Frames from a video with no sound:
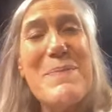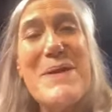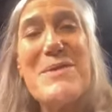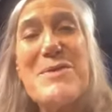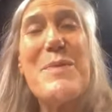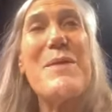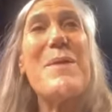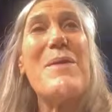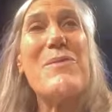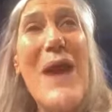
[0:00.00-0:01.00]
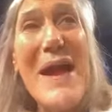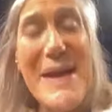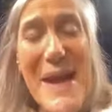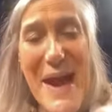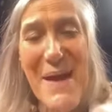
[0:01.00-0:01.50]
Petersburg. But
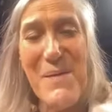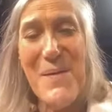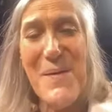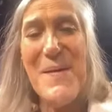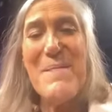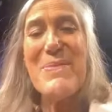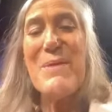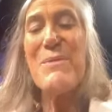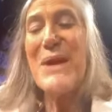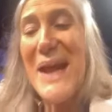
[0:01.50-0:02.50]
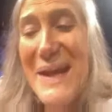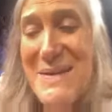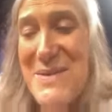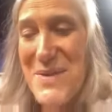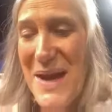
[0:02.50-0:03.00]
right now, we
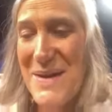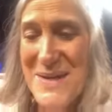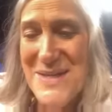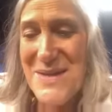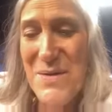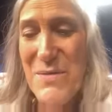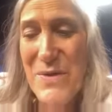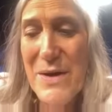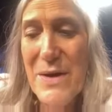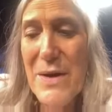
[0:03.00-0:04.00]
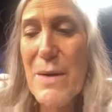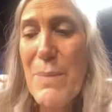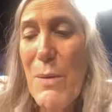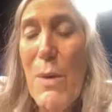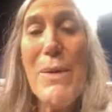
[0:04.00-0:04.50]
can't do that because of COVID,
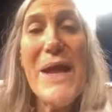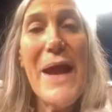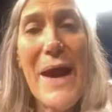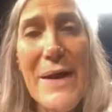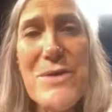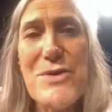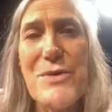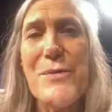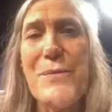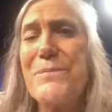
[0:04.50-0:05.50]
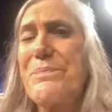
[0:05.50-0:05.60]
but what we can do